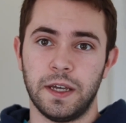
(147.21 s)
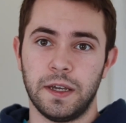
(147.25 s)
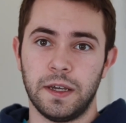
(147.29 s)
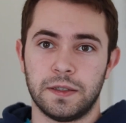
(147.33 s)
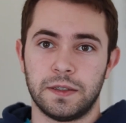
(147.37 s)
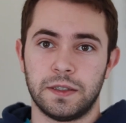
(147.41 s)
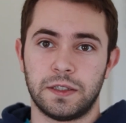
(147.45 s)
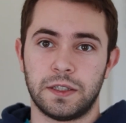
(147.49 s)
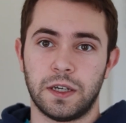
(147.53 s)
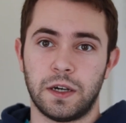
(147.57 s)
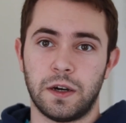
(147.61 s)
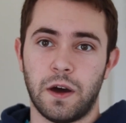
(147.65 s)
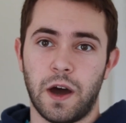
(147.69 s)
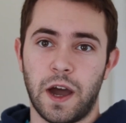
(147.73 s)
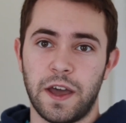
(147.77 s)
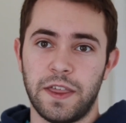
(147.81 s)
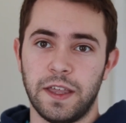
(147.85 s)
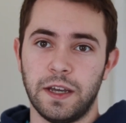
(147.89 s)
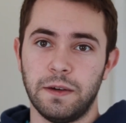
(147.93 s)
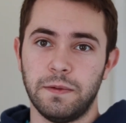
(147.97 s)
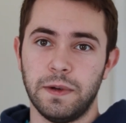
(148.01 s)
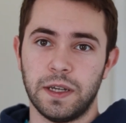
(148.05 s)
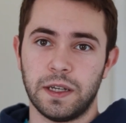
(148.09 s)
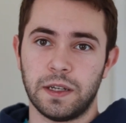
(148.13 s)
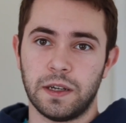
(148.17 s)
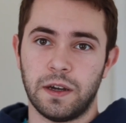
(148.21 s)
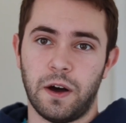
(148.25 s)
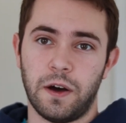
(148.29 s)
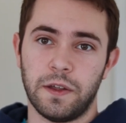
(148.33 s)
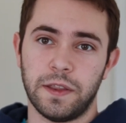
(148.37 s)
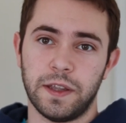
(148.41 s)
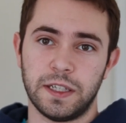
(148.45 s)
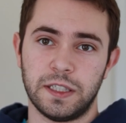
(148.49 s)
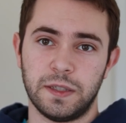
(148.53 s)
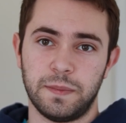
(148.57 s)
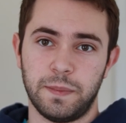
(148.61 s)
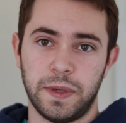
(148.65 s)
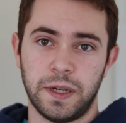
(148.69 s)
So I think we can call
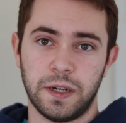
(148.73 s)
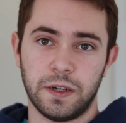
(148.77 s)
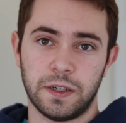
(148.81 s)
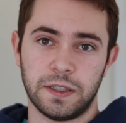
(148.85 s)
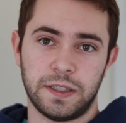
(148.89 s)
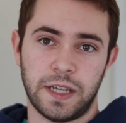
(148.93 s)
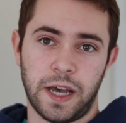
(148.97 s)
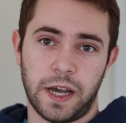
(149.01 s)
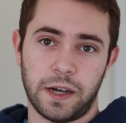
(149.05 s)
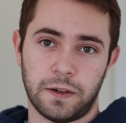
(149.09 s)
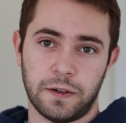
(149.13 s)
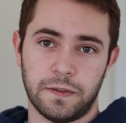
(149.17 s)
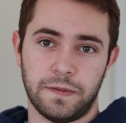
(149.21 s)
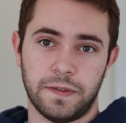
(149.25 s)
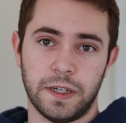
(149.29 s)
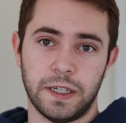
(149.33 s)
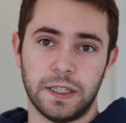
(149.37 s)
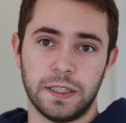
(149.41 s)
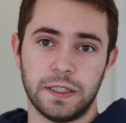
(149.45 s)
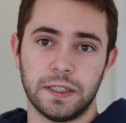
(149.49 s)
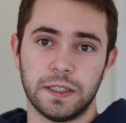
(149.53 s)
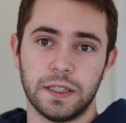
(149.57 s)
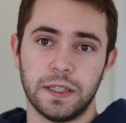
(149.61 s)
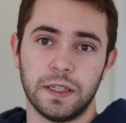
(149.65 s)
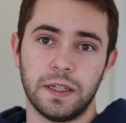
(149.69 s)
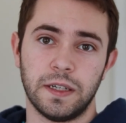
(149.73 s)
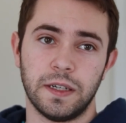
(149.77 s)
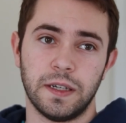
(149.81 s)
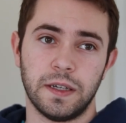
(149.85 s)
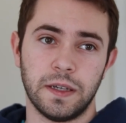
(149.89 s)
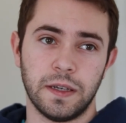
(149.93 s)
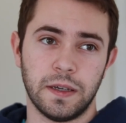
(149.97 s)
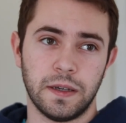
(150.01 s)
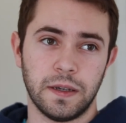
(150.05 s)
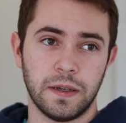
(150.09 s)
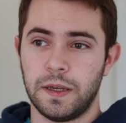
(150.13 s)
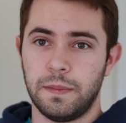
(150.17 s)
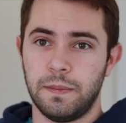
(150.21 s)
this pure sacrifice,
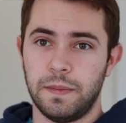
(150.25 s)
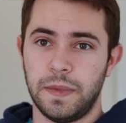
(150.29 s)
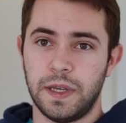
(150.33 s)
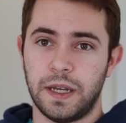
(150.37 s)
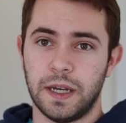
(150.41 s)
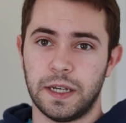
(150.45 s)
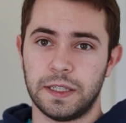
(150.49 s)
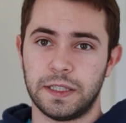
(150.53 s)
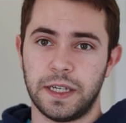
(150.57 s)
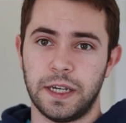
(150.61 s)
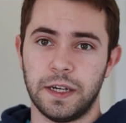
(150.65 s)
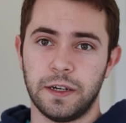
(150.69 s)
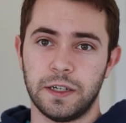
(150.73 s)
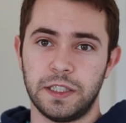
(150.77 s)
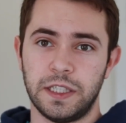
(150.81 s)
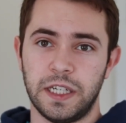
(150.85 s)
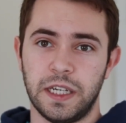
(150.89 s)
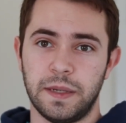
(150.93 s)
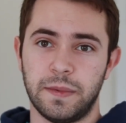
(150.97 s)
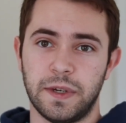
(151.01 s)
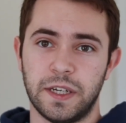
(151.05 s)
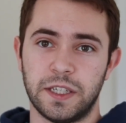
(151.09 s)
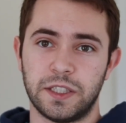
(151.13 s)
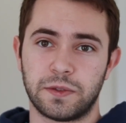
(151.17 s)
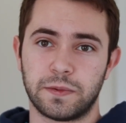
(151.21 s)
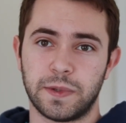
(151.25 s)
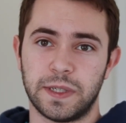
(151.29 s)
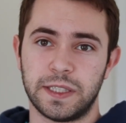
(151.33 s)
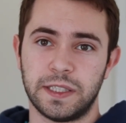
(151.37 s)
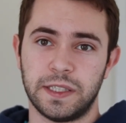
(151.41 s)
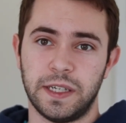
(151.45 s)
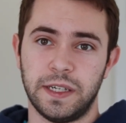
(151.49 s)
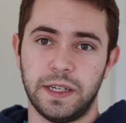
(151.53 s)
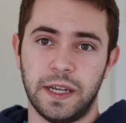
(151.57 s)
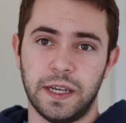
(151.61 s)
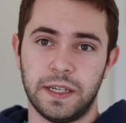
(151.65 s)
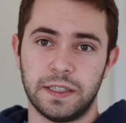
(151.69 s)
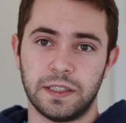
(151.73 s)
because Kirishima is
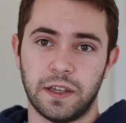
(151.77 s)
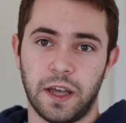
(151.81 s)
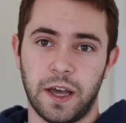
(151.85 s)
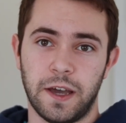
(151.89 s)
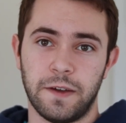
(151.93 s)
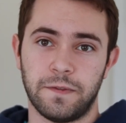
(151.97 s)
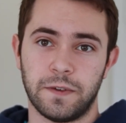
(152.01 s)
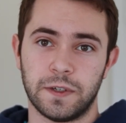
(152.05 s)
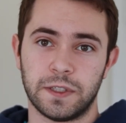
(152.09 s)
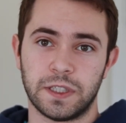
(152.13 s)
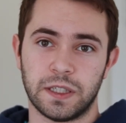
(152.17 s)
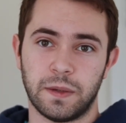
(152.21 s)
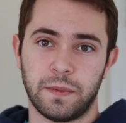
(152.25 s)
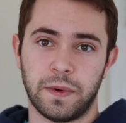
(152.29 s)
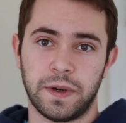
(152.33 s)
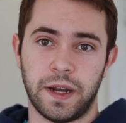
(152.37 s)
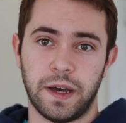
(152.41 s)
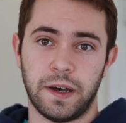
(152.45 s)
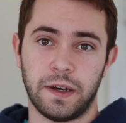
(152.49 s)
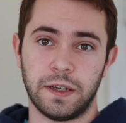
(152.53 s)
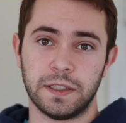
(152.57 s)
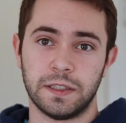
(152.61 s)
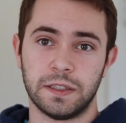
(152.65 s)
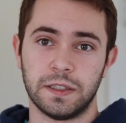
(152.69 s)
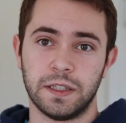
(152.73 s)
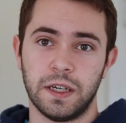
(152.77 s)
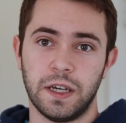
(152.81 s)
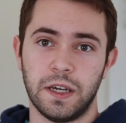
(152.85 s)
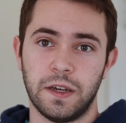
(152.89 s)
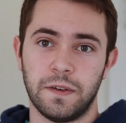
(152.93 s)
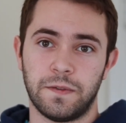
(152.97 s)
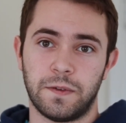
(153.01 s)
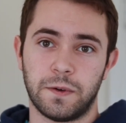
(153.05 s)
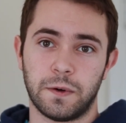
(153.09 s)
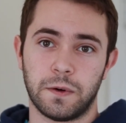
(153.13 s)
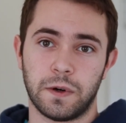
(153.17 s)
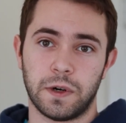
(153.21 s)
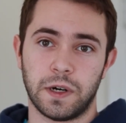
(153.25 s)
risking his life for someone else
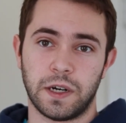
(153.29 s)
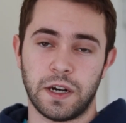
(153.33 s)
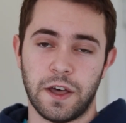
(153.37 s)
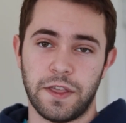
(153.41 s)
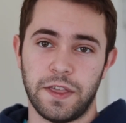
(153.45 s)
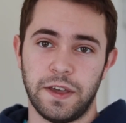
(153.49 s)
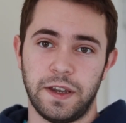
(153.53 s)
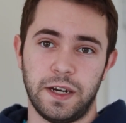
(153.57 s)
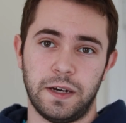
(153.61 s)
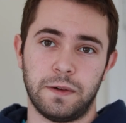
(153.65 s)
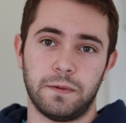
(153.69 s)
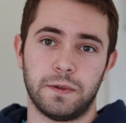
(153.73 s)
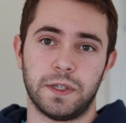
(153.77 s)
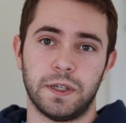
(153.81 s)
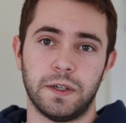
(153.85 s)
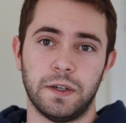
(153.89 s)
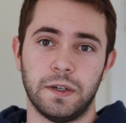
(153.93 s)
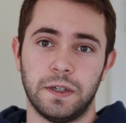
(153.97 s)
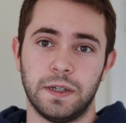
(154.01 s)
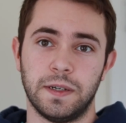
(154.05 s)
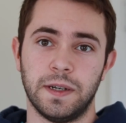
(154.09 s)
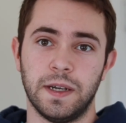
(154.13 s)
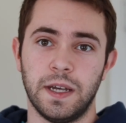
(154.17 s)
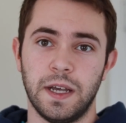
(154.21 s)
for nothing in return.